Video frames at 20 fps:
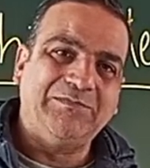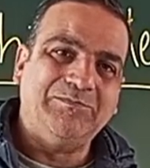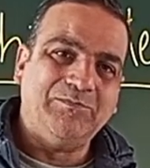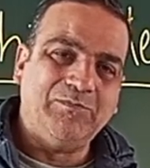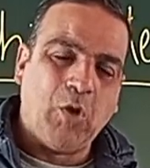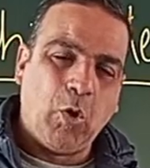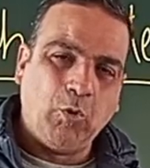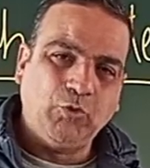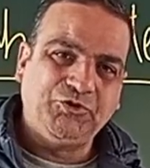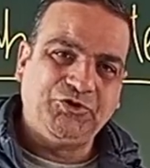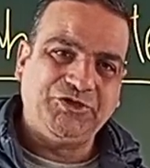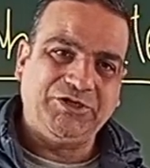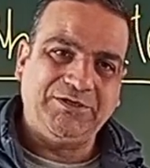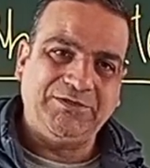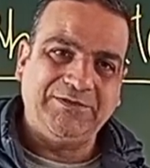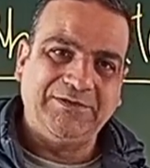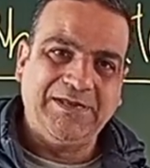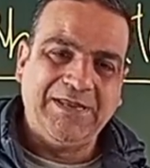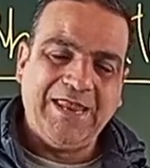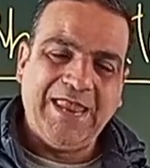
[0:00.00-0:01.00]
motion,
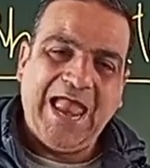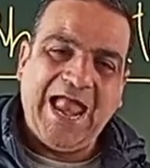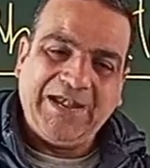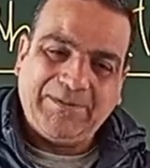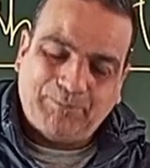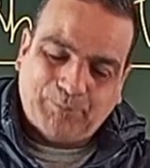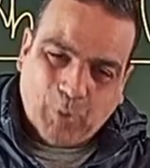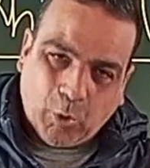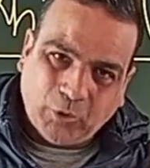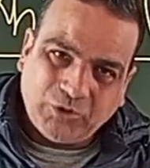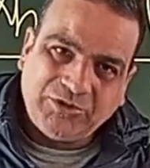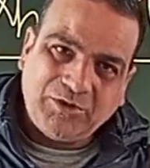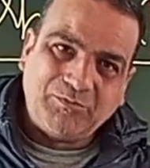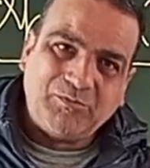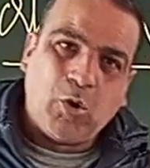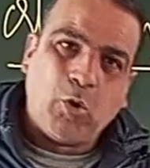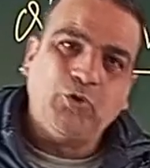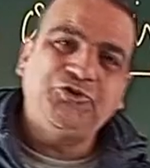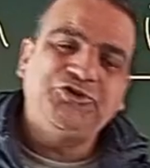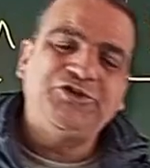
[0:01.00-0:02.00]
and both the
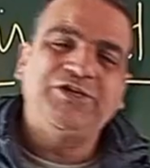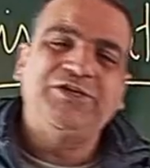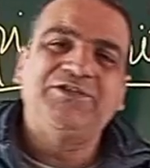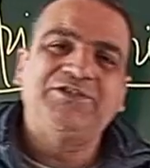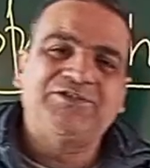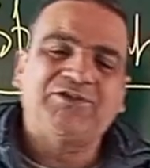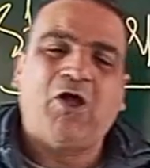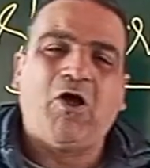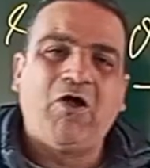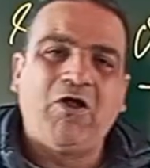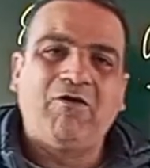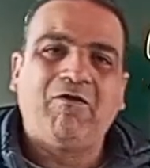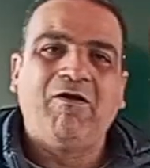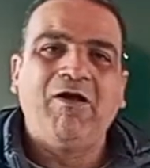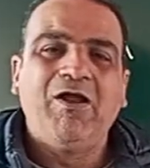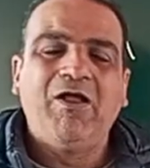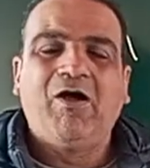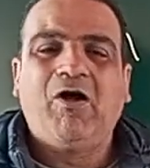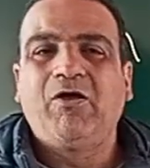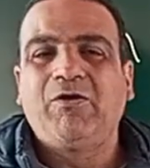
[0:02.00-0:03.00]
motions
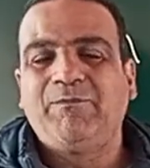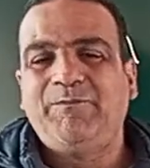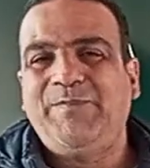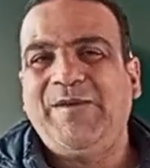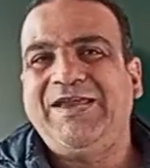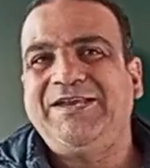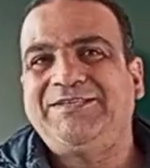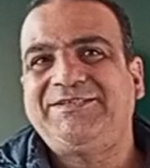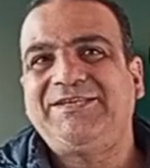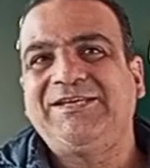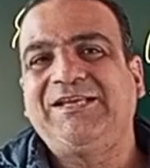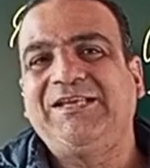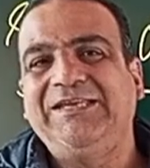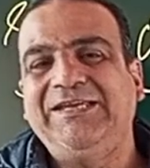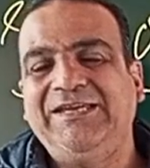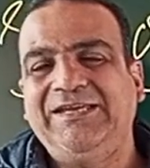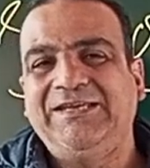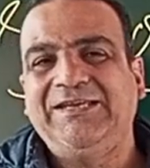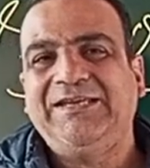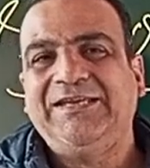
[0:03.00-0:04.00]
are
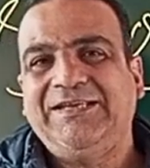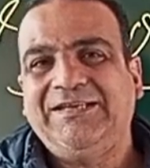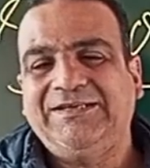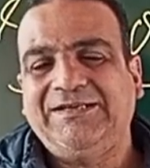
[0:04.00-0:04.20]
basically